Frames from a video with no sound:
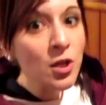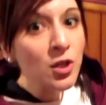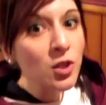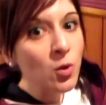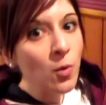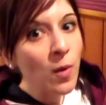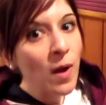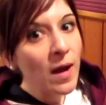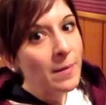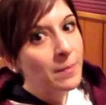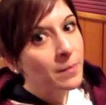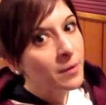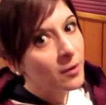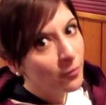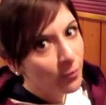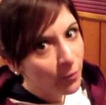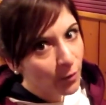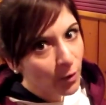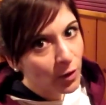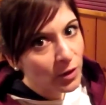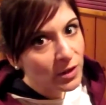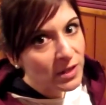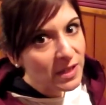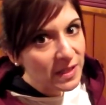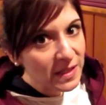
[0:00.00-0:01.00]
So I
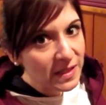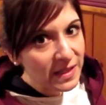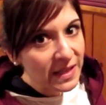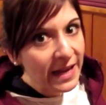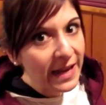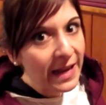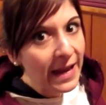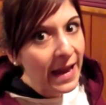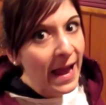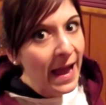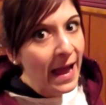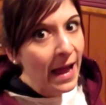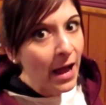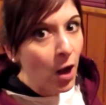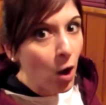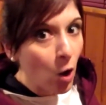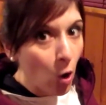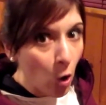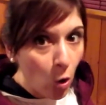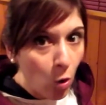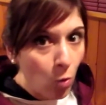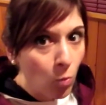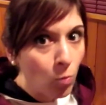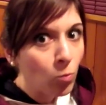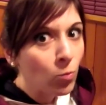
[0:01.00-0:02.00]
prefer to stay at
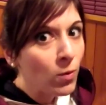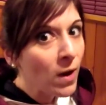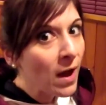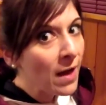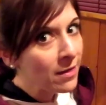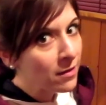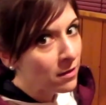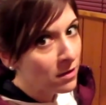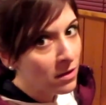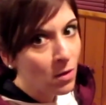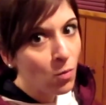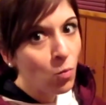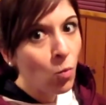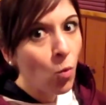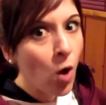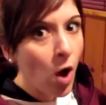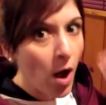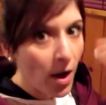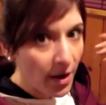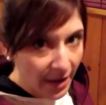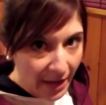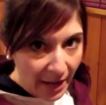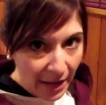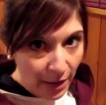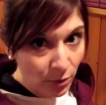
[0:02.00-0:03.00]
home rather than
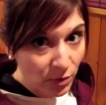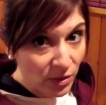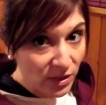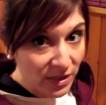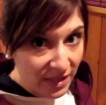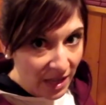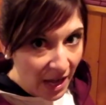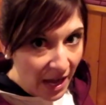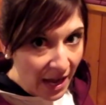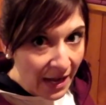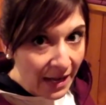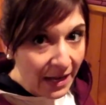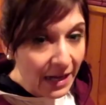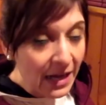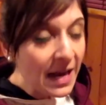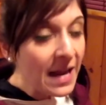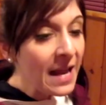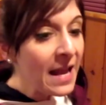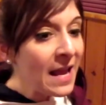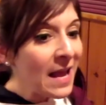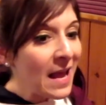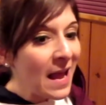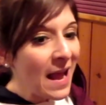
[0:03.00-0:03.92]
walk outside.